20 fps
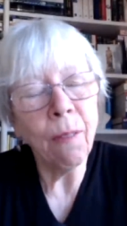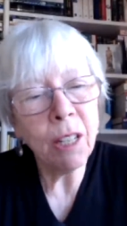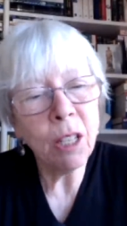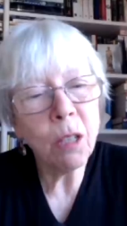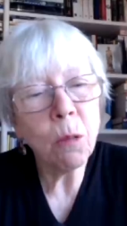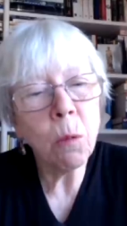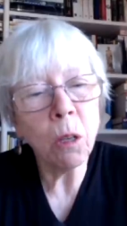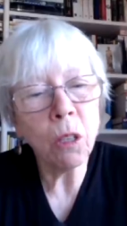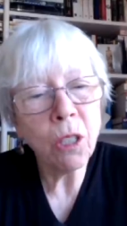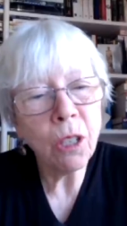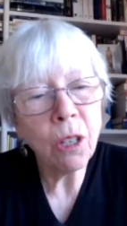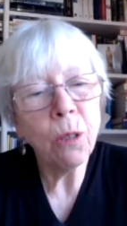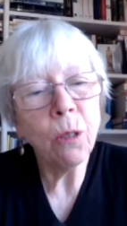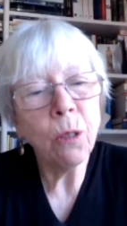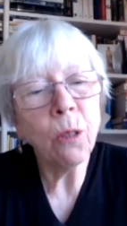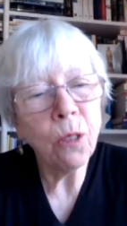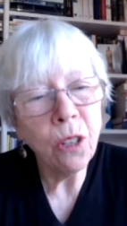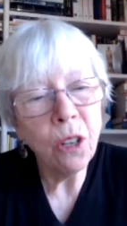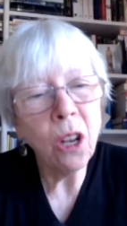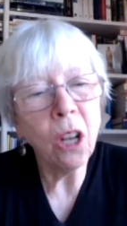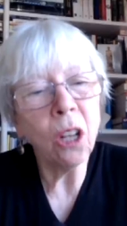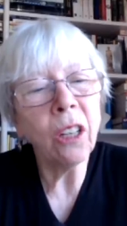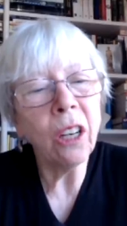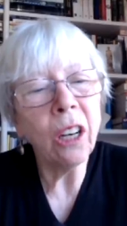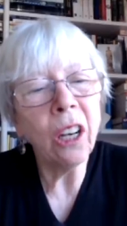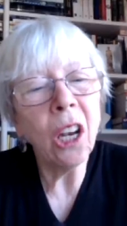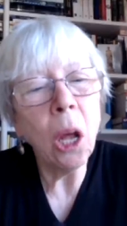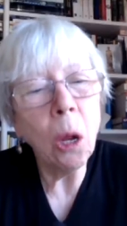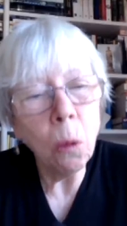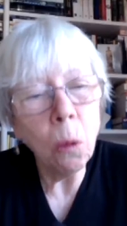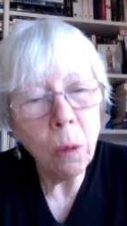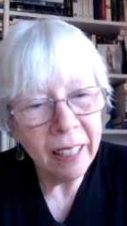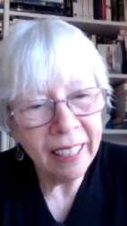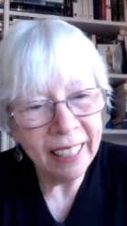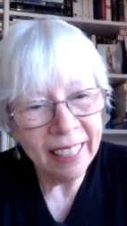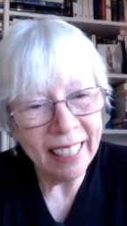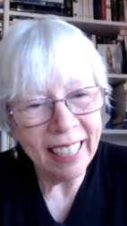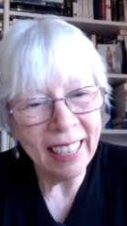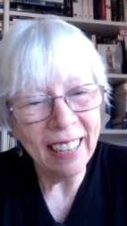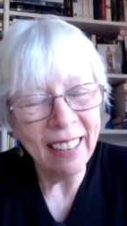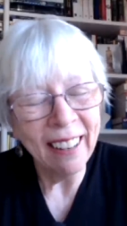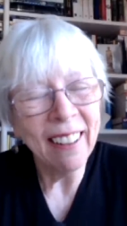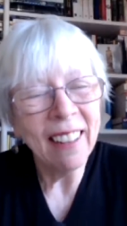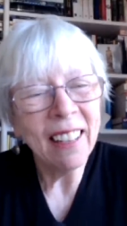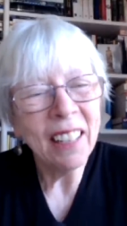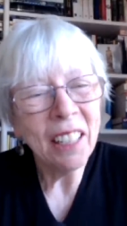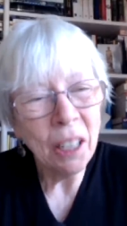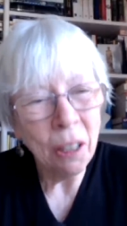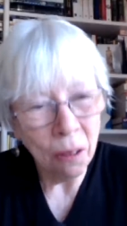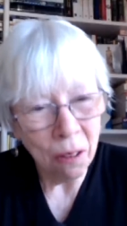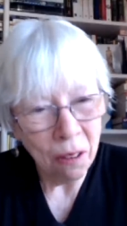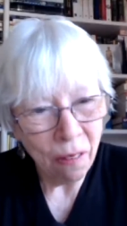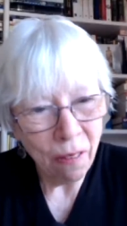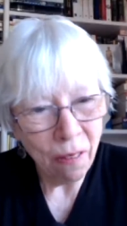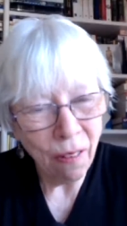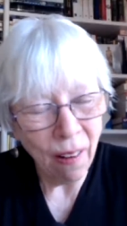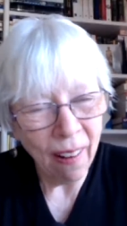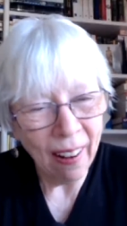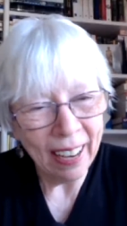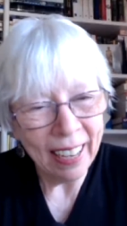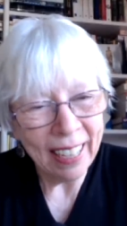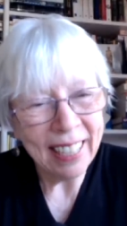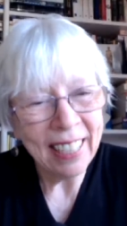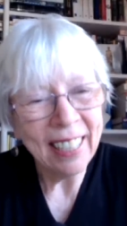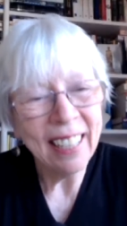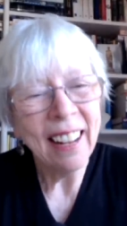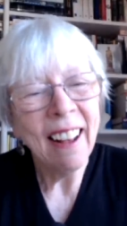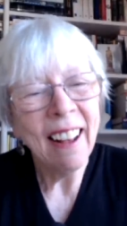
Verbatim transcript: It's what's called non locally unified.